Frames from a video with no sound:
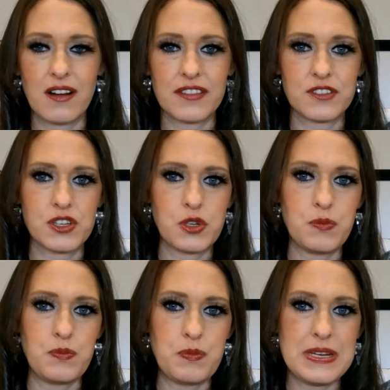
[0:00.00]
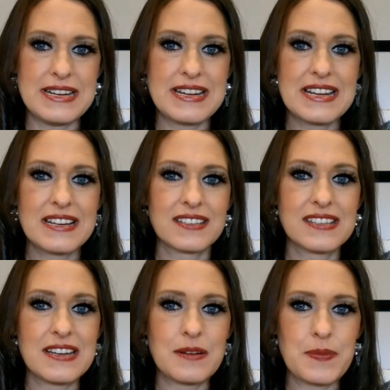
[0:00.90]
authors to be
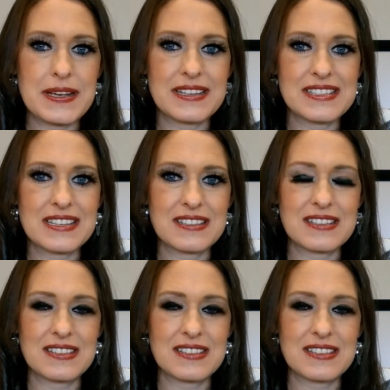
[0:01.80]
seen, because it